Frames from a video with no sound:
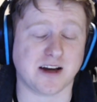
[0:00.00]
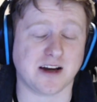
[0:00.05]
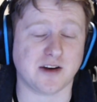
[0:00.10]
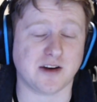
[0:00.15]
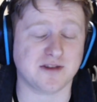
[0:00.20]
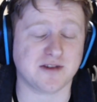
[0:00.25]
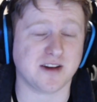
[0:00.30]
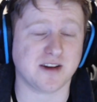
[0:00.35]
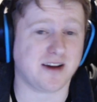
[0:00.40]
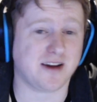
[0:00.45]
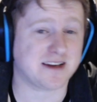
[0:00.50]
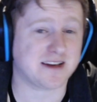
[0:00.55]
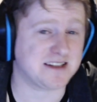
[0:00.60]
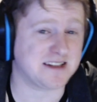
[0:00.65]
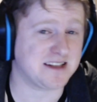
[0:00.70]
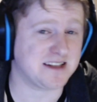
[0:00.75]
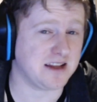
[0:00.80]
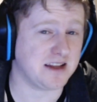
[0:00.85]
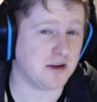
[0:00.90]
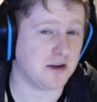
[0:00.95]
I'd also like to
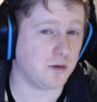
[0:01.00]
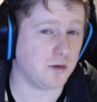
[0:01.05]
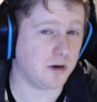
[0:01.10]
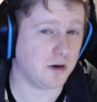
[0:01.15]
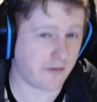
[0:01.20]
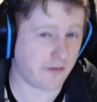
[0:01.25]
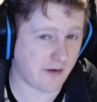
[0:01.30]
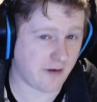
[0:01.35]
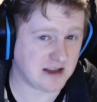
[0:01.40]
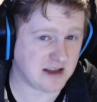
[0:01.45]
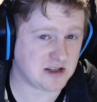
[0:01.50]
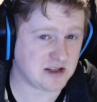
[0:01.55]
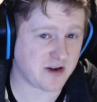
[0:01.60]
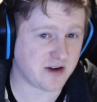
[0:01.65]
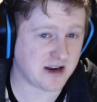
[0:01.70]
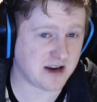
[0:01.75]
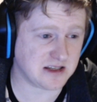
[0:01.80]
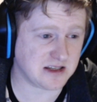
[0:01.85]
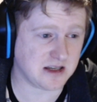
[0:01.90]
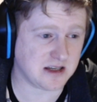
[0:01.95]
see the World Race
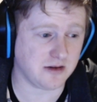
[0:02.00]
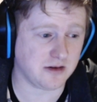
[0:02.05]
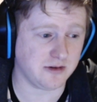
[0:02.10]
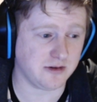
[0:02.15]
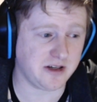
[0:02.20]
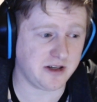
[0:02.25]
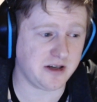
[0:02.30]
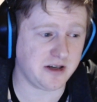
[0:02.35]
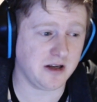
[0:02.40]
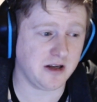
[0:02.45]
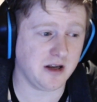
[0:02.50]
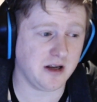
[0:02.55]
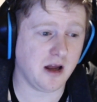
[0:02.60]
tracks included.